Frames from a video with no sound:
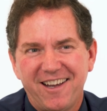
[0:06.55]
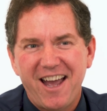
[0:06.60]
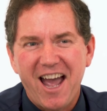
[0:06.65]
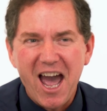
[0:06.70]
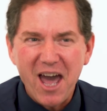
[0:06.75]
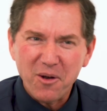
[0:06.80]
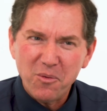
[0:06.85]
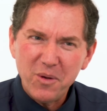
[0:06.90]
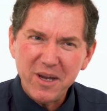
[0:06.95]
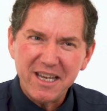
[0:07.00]

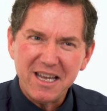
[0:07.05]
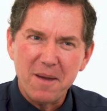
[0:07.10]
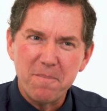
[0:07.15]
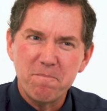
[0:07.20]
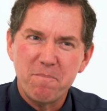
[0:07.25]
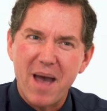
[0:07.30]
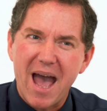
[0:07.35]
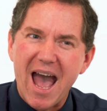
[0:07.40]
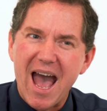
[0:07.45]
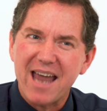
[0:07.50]
How do we
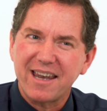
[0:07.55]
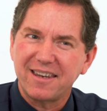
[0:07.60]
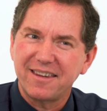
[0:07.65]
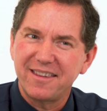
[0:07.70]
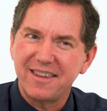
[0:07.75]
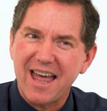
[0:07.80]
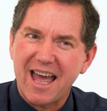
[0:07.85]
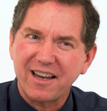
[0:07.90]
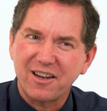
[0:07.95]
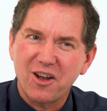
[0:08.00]
combat
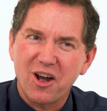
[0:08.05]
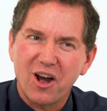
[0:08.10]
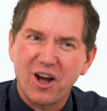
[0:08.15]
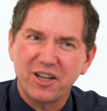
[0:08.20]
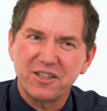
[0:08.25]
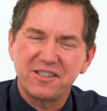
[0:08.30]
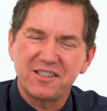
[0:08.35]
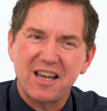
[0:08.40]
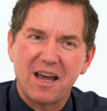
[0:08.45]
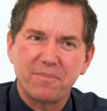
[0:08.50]
that
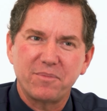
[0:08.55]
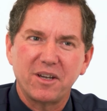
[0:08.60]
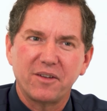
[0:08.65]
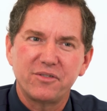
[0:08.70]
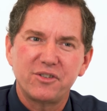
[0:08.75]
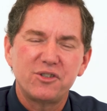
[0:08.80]
concept of